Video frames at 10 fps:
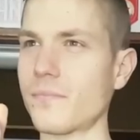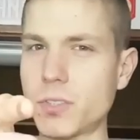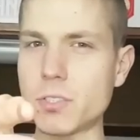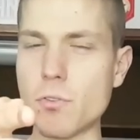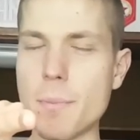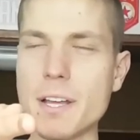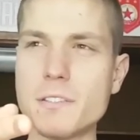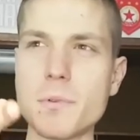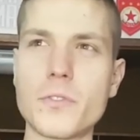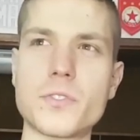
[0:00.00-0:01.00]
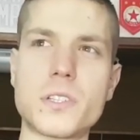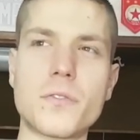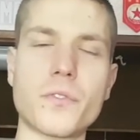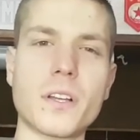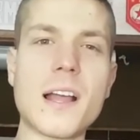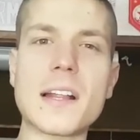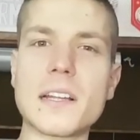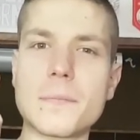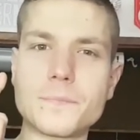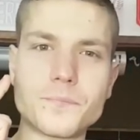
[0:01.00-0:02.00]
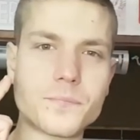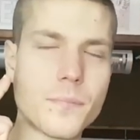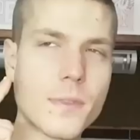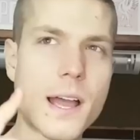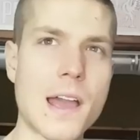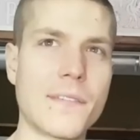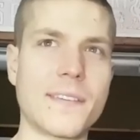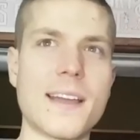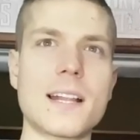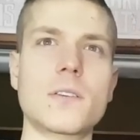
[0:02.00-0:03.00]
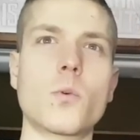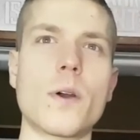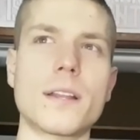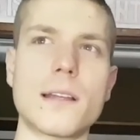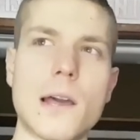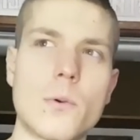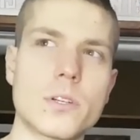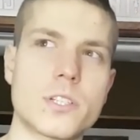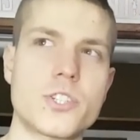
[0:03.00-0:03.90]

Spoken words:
This reminds me of something that I've had when I was a